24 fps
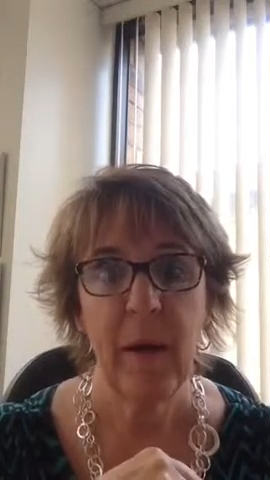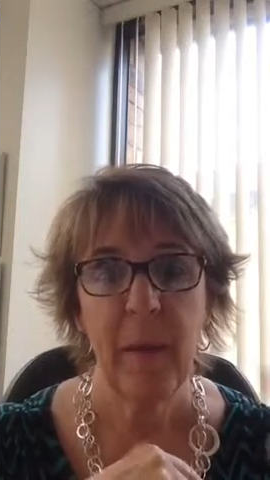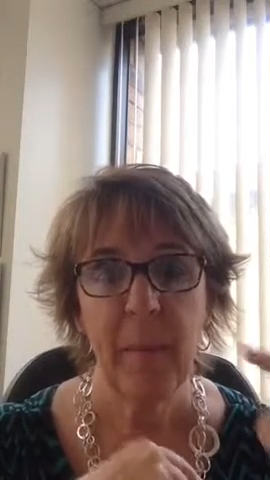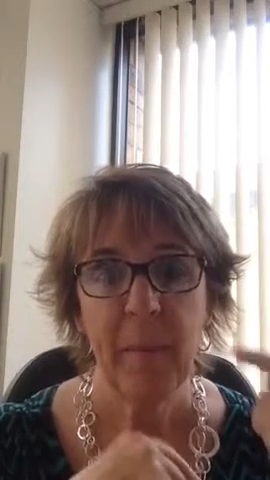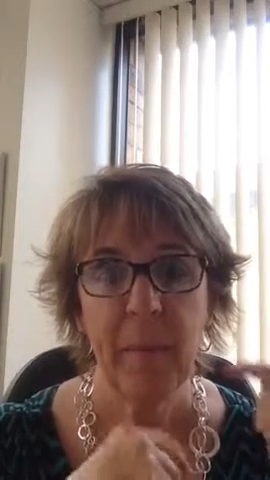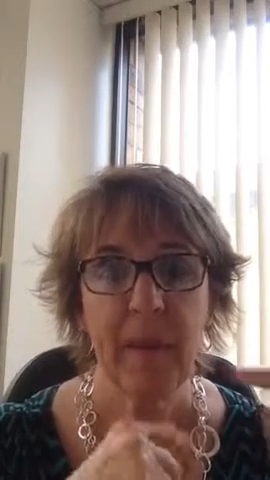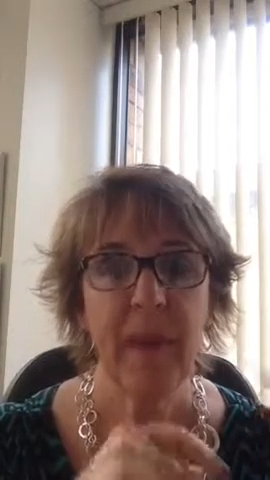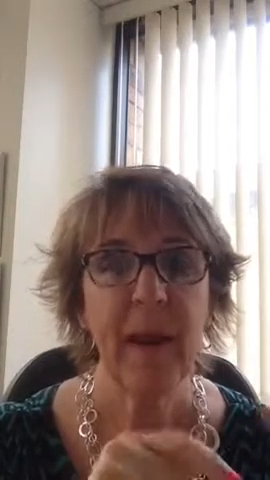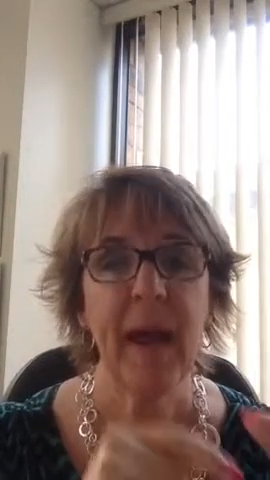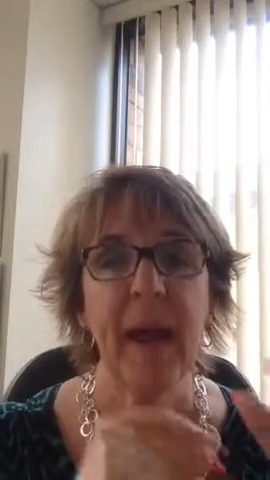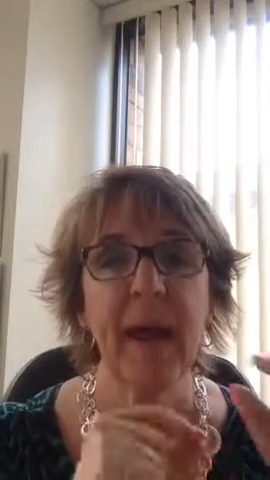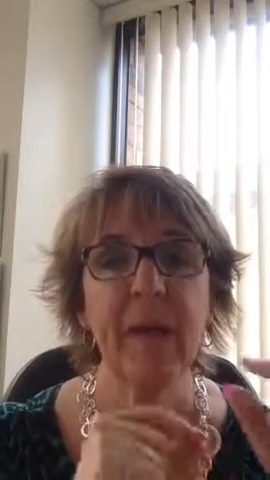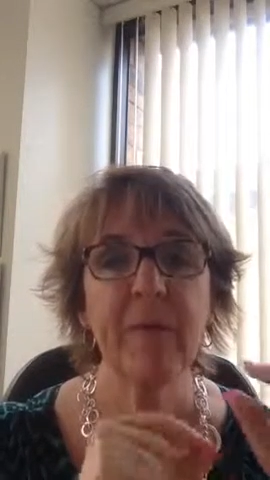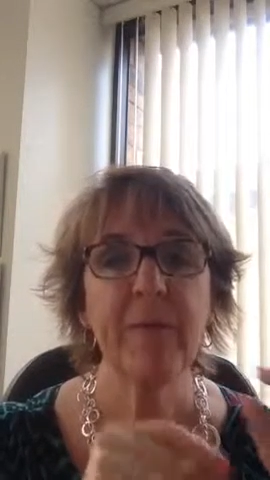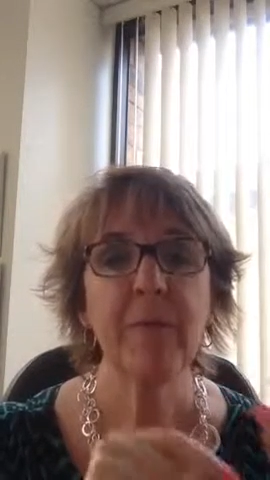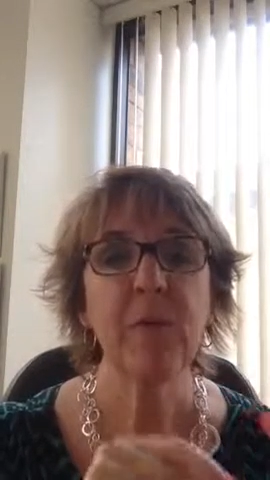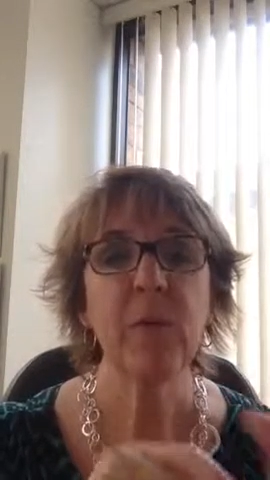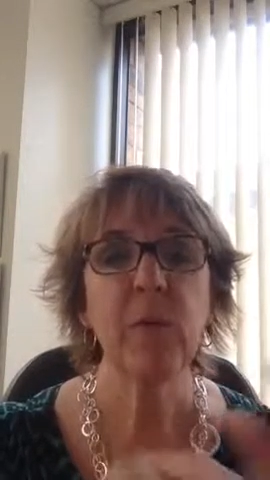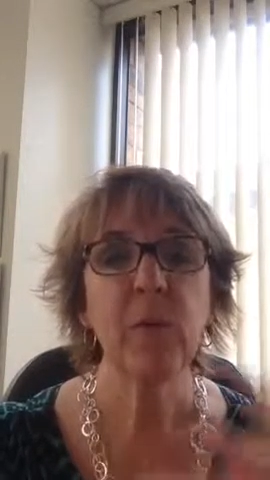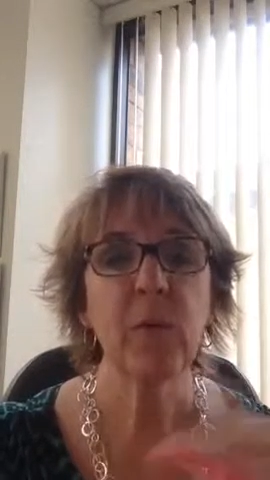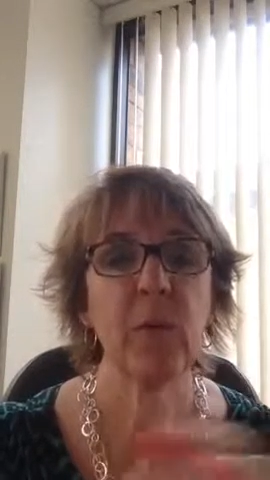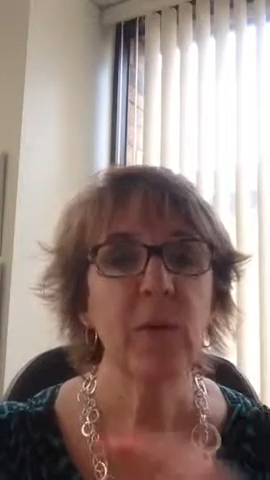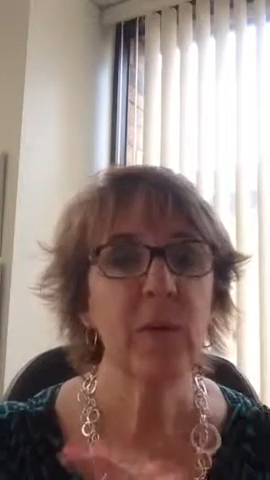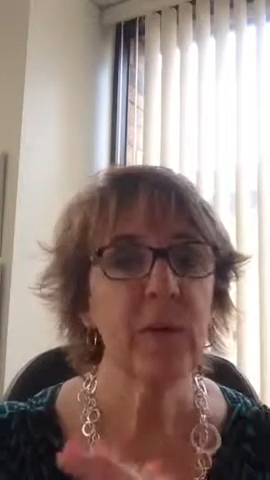Plan
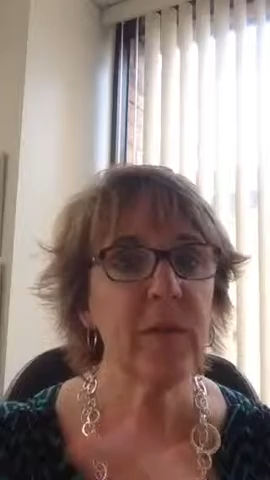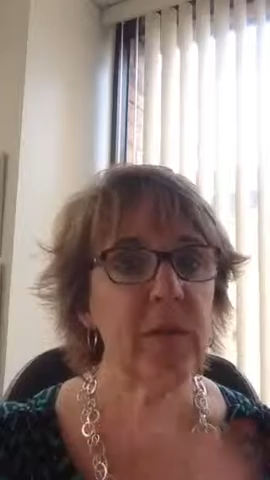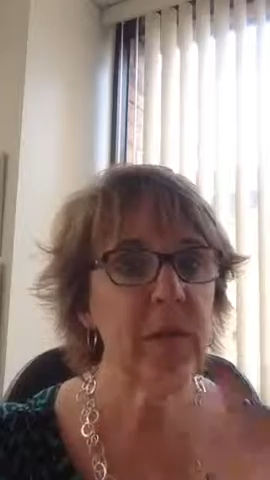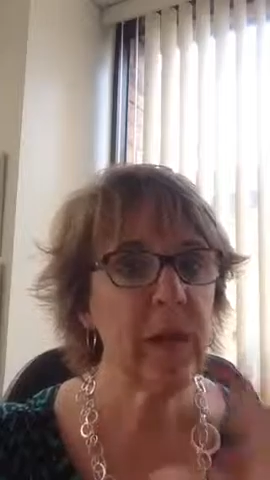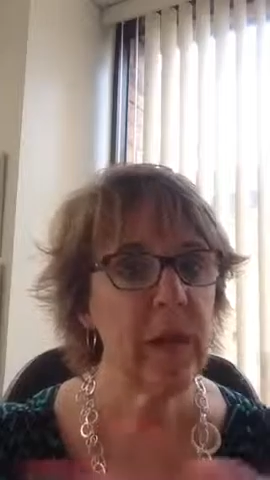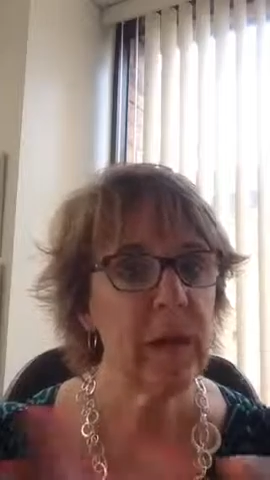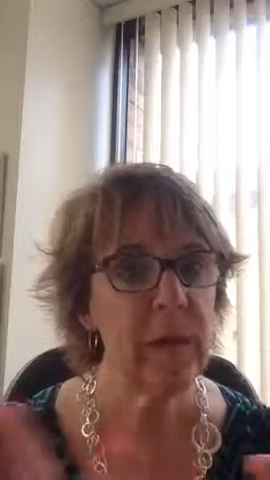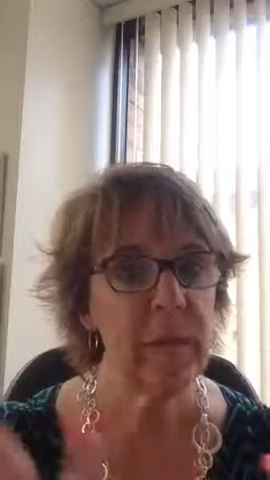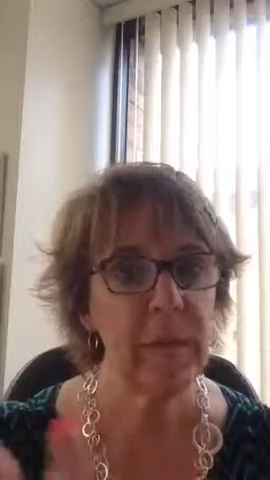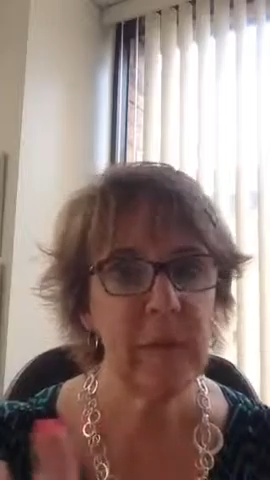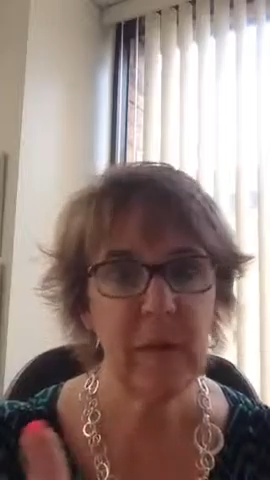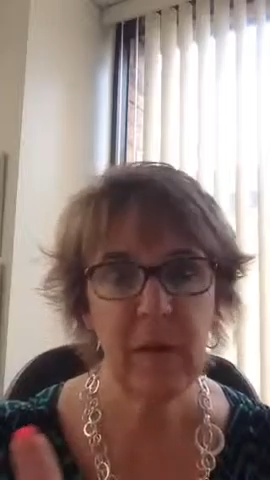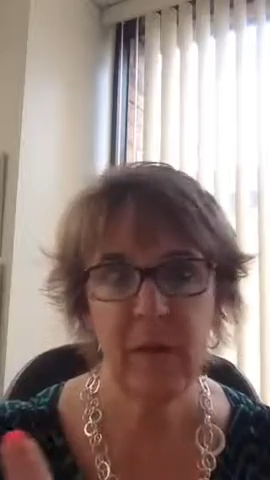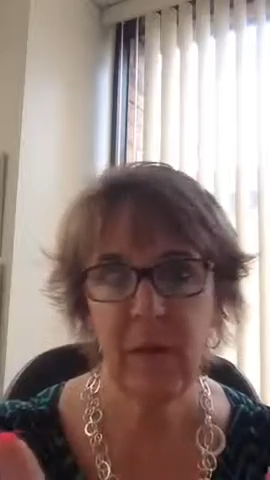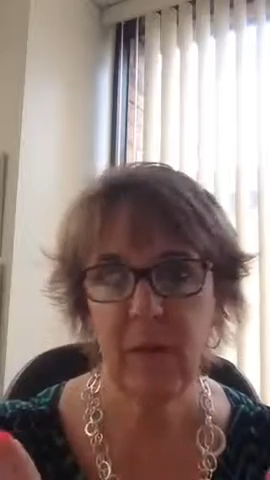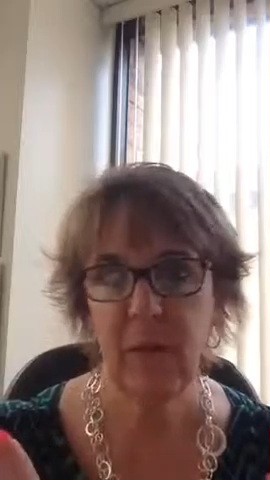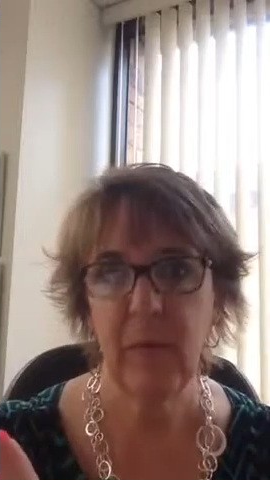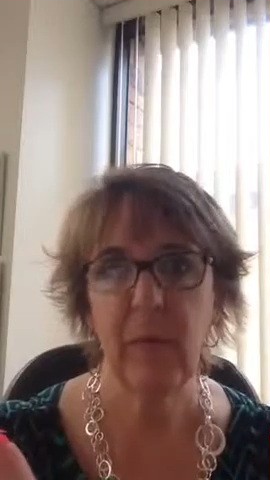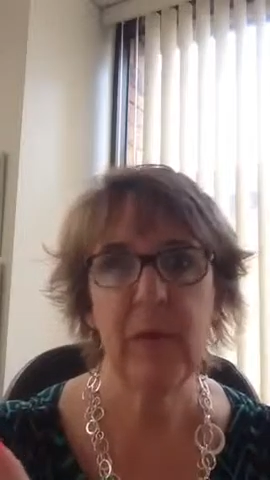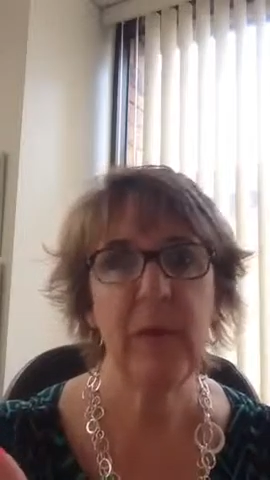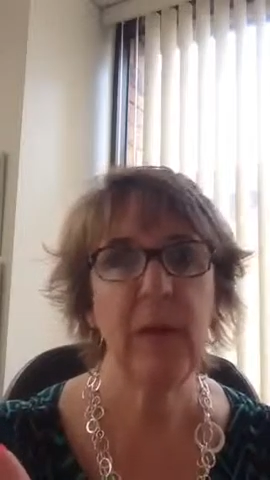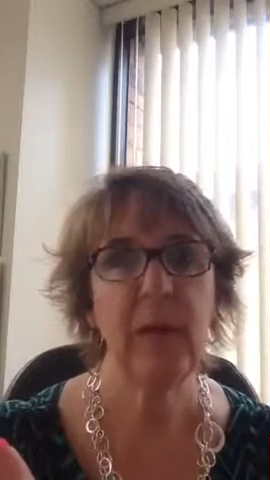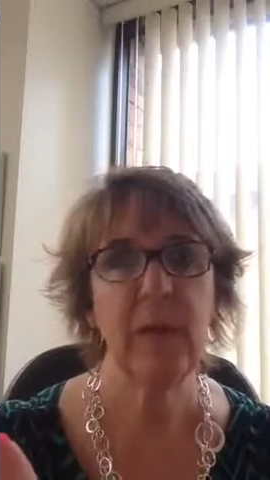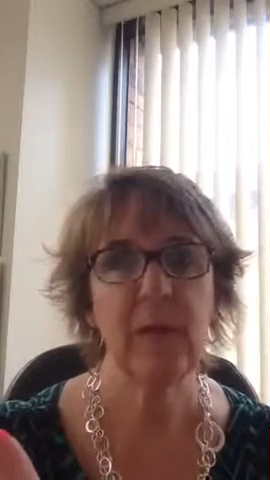for where it's going to be
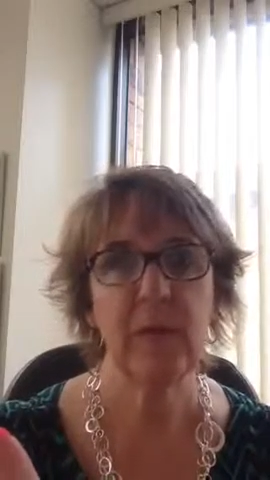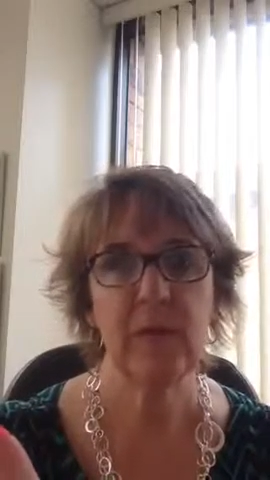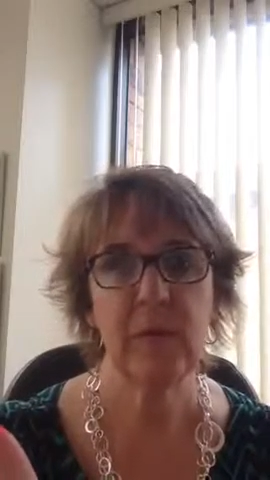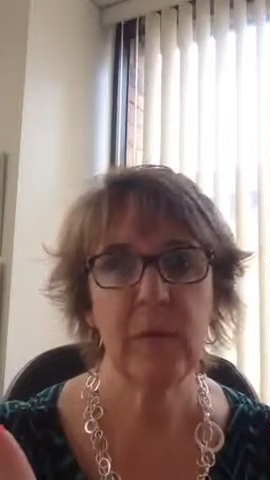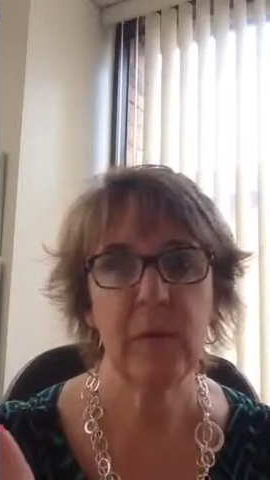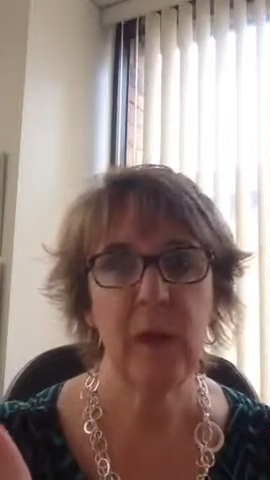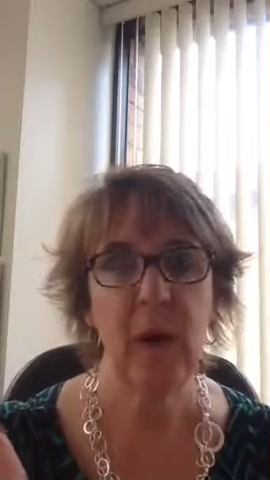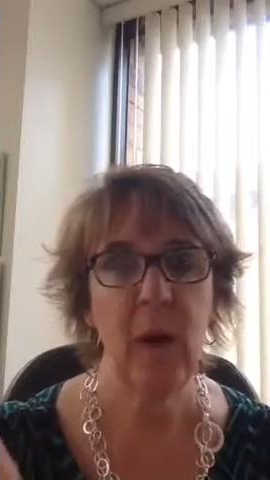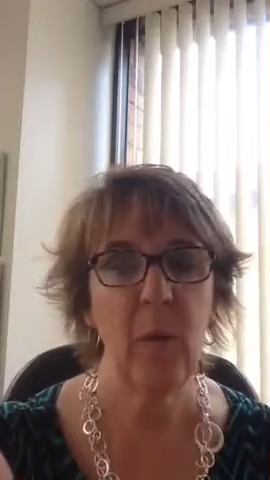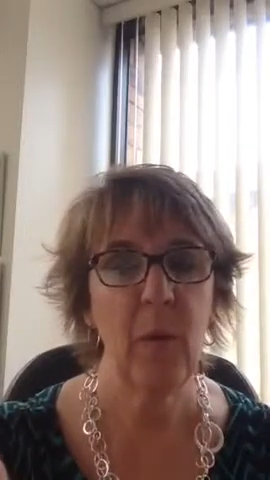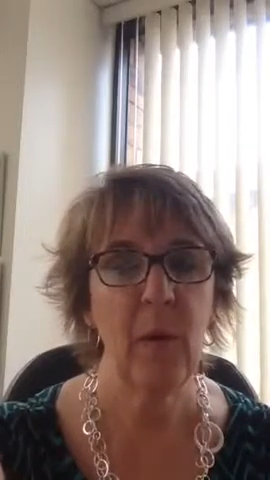3 years from now,